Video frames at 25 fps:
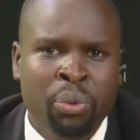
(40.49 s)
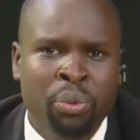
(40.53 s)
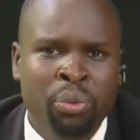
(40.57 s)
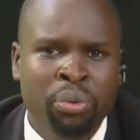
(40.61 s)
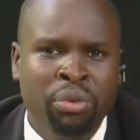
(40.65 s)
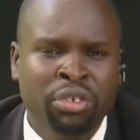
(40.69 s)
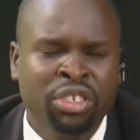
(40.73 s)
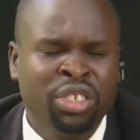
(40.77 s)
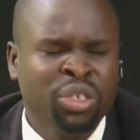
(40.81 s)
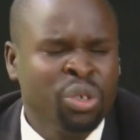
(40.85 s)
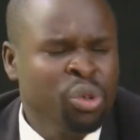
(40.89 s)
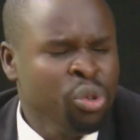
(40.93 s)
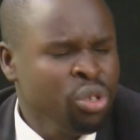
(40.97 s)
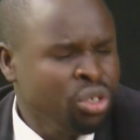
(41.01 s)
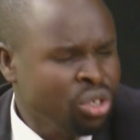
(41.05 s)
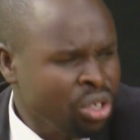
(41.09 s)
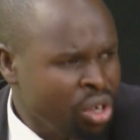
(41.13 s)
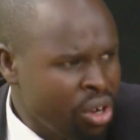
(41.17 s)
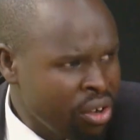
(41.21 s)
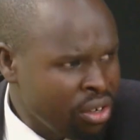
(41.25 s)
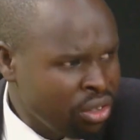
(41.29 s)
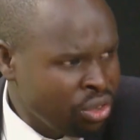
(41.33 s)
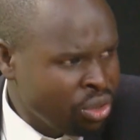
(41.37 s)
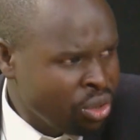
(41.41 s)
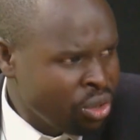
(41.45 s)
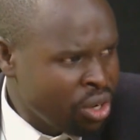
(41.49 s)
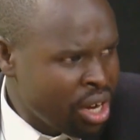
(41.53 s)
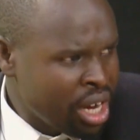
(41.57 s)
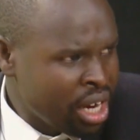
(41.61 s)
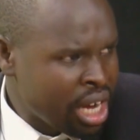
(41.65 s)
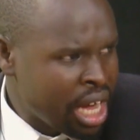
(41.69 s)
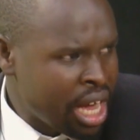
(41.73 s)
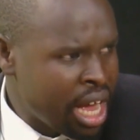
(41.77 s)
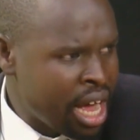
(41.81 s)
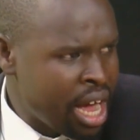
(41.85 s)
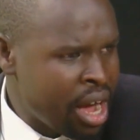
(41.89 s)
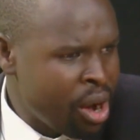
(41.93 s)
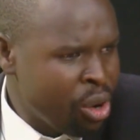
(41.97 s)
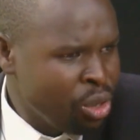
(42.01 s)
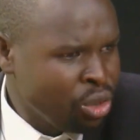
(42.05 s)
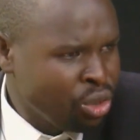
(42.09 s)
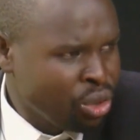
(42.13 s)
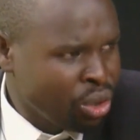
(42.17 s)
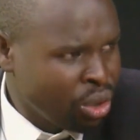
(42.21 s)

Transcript: schools are also